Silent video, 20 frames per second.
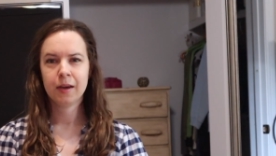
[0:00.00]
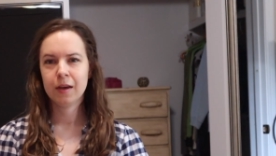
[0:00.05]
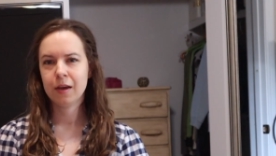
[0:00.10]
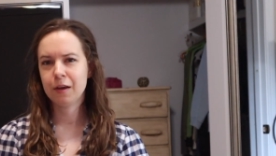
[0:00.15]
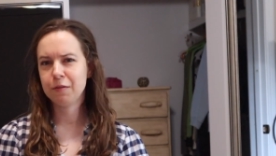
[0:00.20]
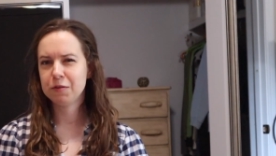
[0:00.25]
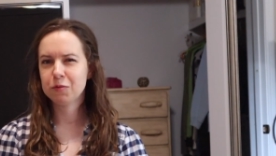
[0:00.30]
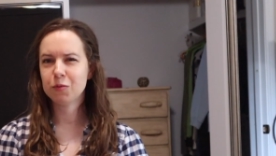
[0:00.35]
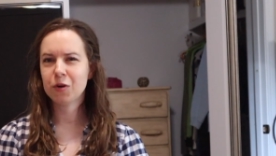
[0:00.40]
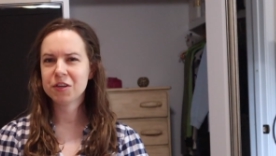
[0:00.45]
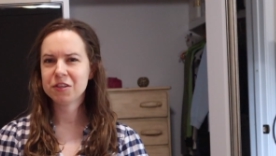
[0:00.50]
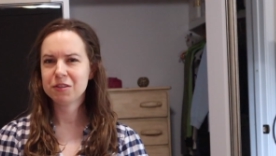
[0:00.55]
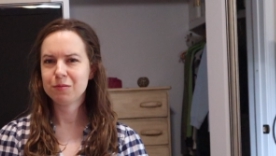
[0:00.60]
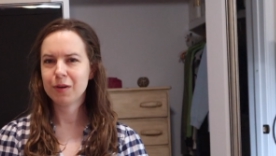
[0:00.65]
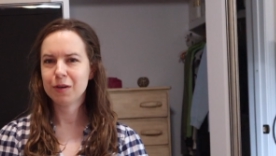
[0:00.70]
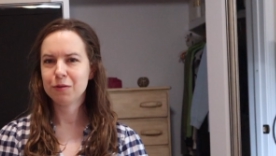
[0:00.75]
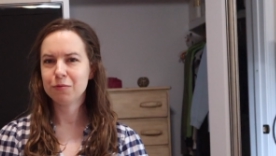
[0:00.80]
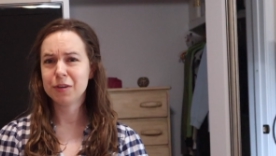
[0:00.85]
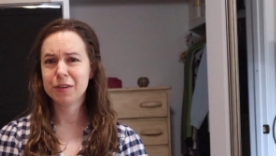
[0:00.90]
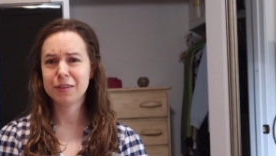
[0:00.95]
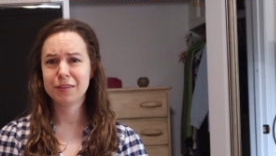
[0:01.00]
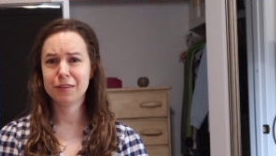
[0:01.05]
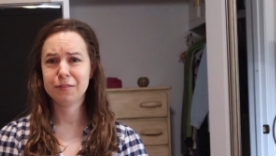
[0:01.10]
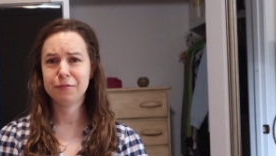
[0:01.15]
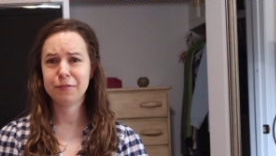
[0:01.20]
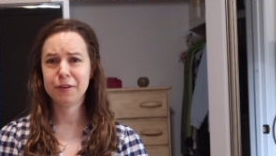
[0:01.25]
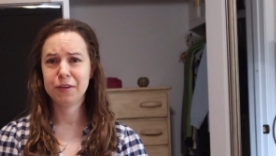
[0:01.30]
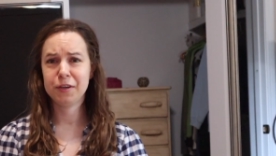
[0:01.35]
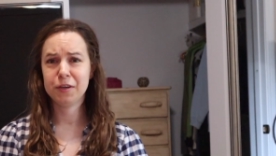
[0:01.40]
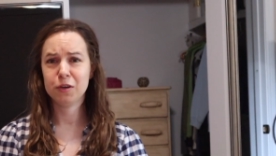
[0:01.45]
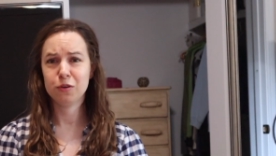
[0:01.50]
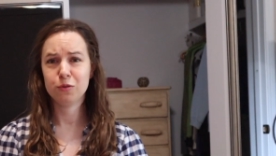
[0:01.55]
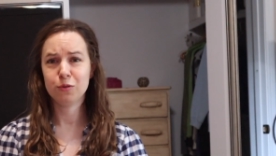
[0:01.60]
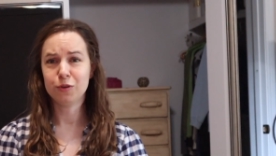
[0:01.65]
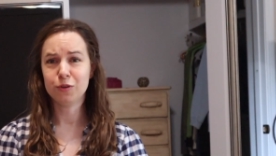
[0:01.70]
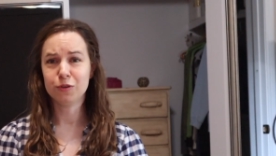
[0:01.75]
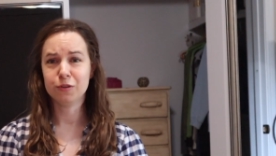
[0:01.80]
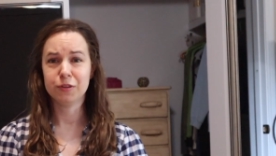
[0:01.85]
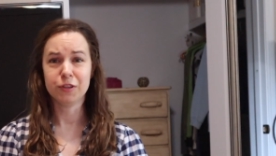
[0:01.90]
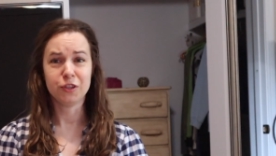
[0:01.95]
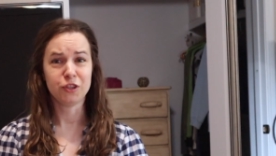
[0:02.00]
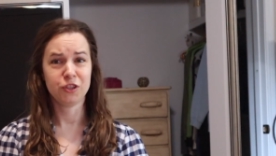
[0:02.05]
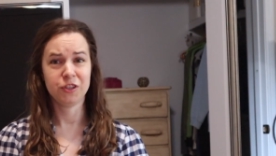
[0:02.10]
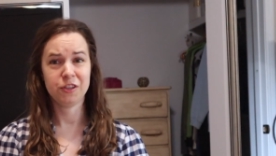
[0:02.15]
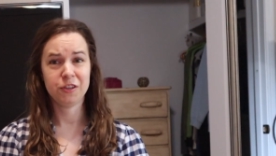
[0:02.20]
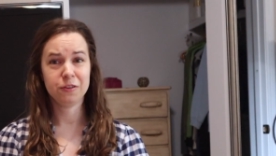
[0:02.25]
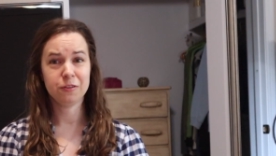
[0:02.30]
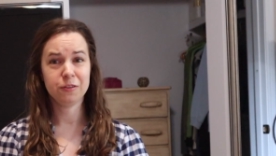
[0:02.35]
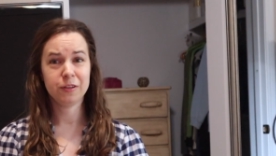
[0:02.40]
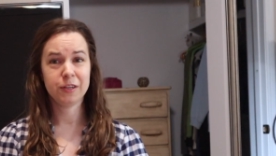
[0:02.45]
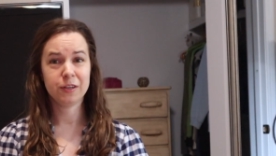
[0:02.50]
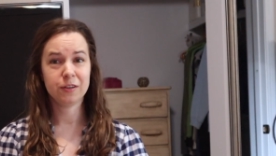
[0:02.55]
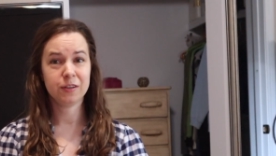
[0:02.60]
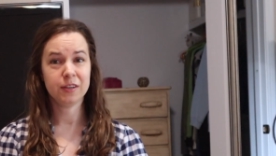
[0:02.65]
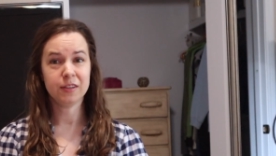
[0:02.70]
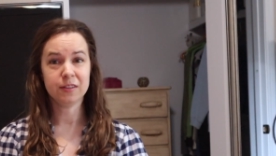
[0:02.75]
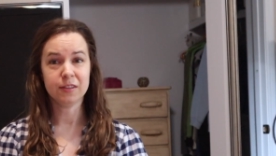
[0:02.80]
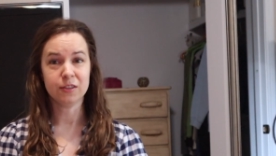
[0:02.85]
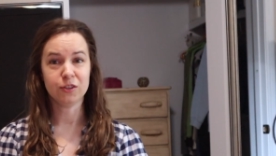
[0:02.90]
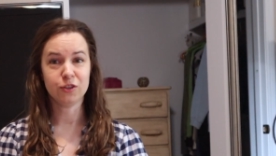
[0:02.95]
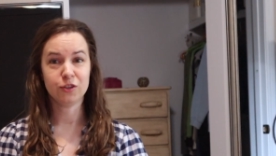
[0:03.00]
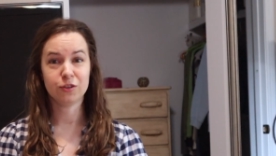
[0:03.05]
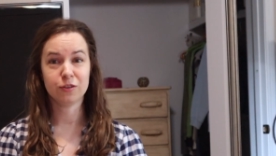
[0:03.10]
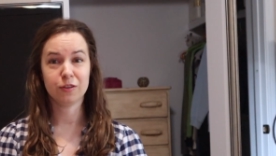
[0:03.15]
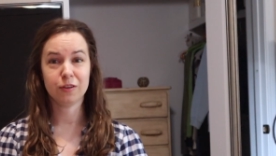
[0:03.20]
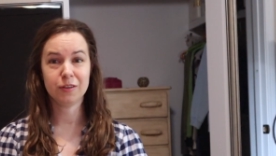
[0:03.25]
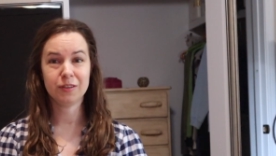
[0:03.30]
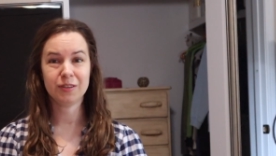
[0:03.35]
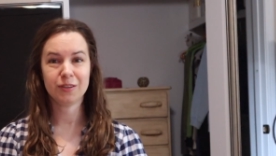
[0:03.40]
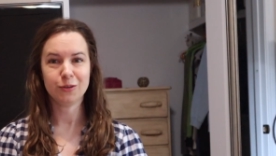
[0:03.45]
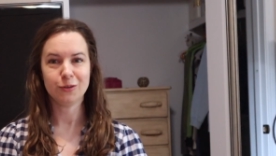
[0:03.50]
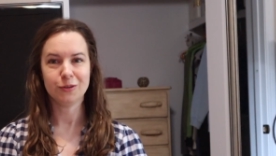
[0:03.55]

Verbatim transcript: If you watched my recent video on the cheerleader in the trunk,